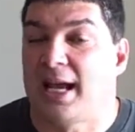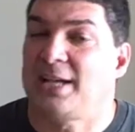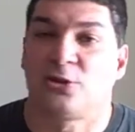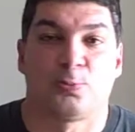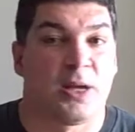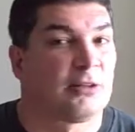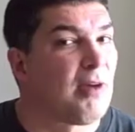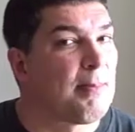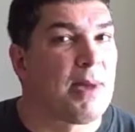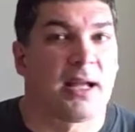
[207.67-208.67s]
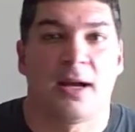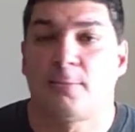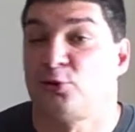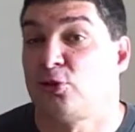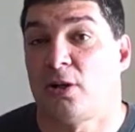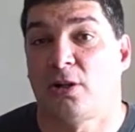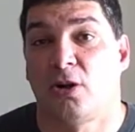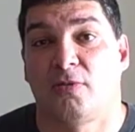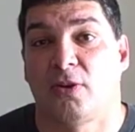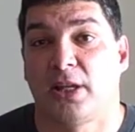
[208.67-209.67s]
I just picked right back up, started
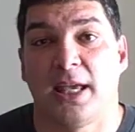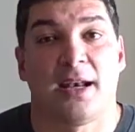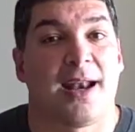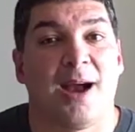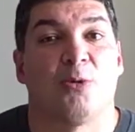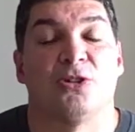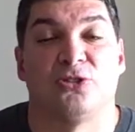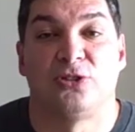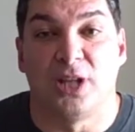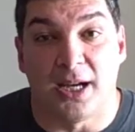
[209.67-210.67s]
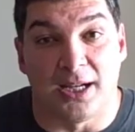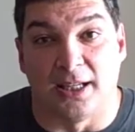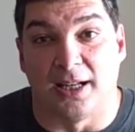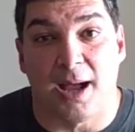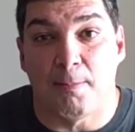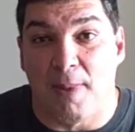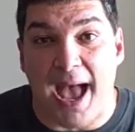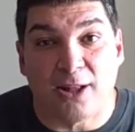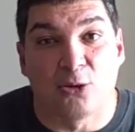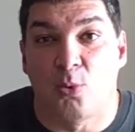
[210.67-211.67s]
over again, and I was done. I'm
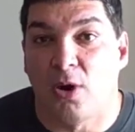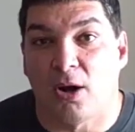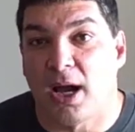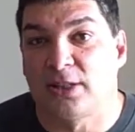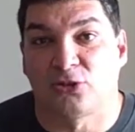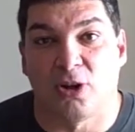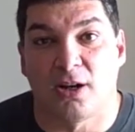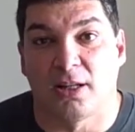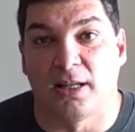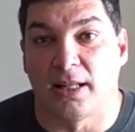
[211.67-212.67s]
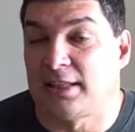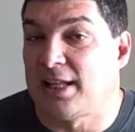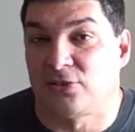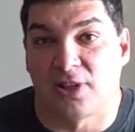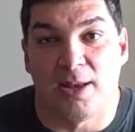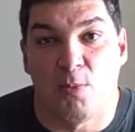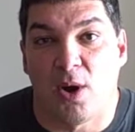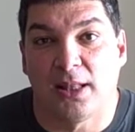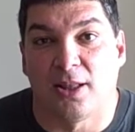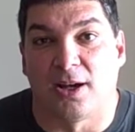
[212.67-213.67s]
back to where I started at that same
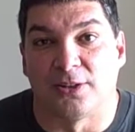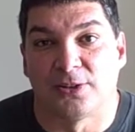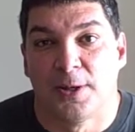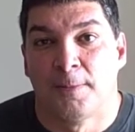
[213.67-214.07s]
weight loss.